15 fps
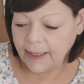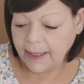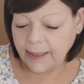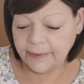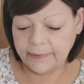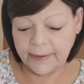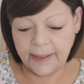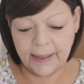
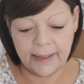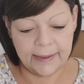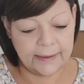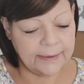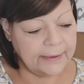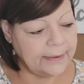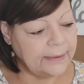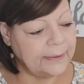And
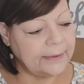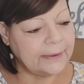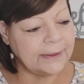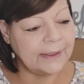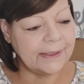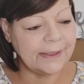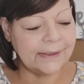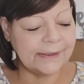then
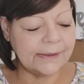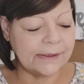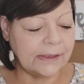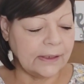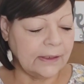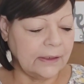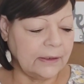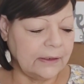this,
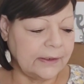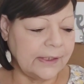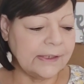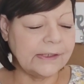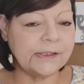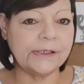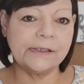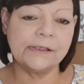
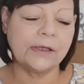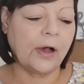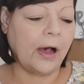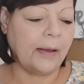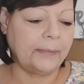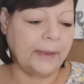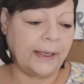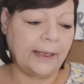this just
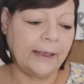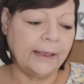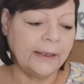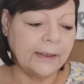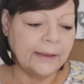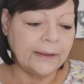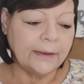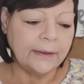got me
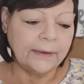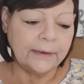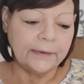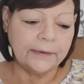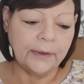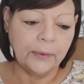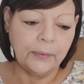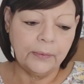
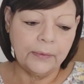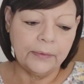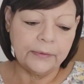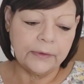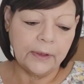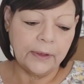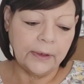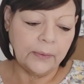the
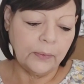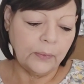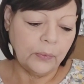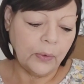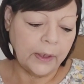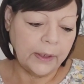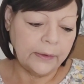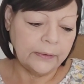
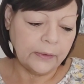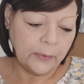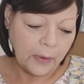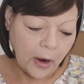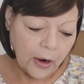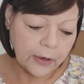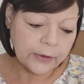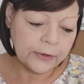the the
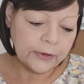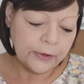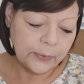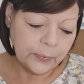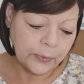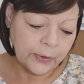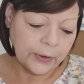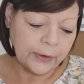harder you
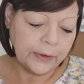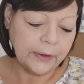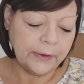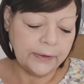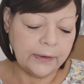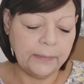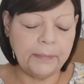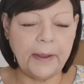work,
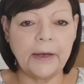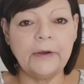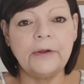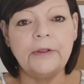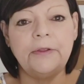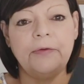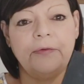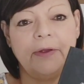the better
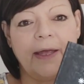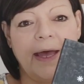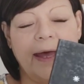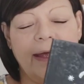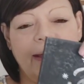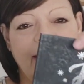you get.